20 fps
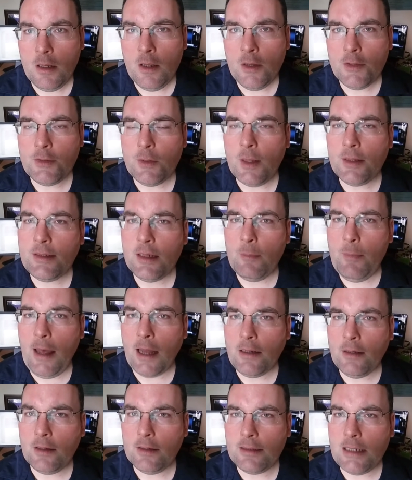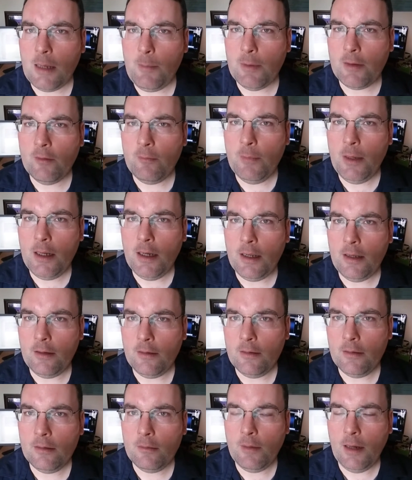So let's get back to this topic of money
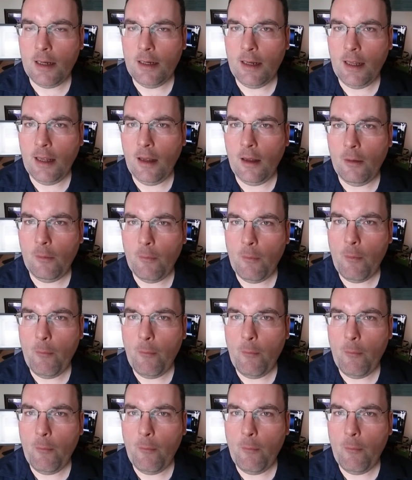right now.